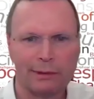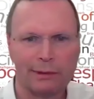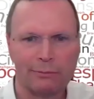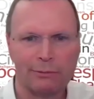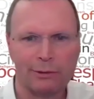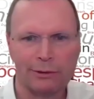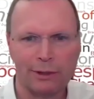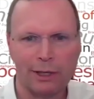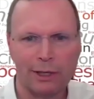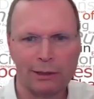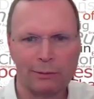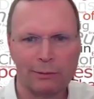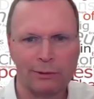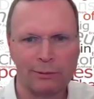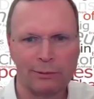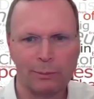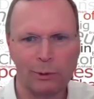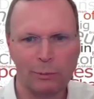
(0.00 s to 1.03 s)
We start with
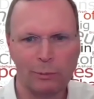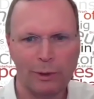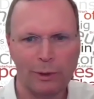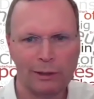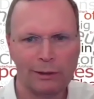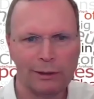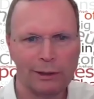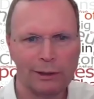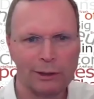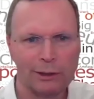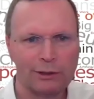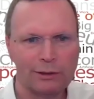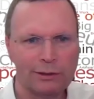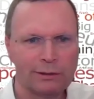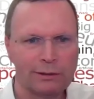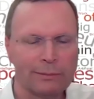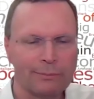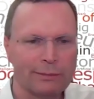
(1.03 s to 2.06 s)
small pilot
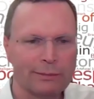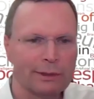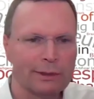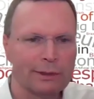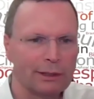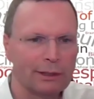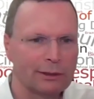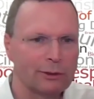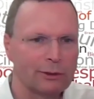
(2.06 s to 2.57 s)
actions and